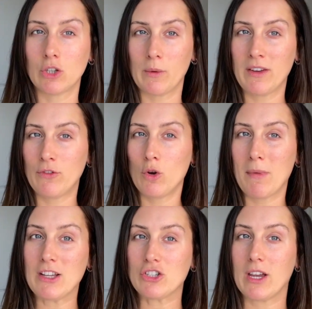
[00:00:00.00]
So if you
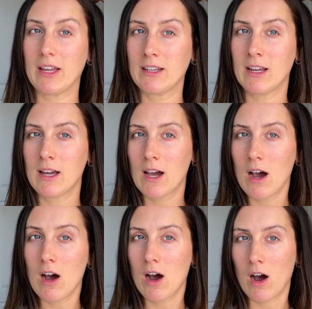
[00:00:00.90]
imagine
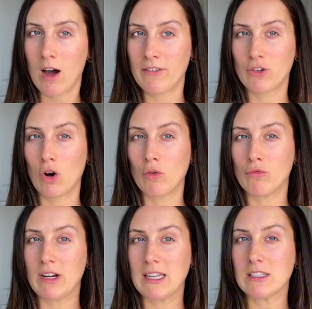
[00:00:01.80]
I've got
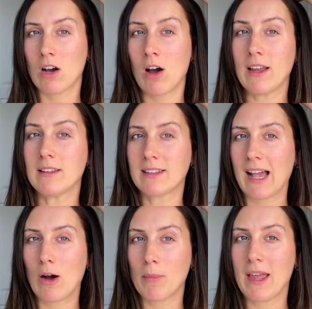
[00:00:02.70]
really tight
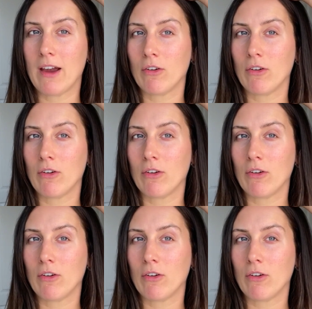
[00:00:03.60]
scalp here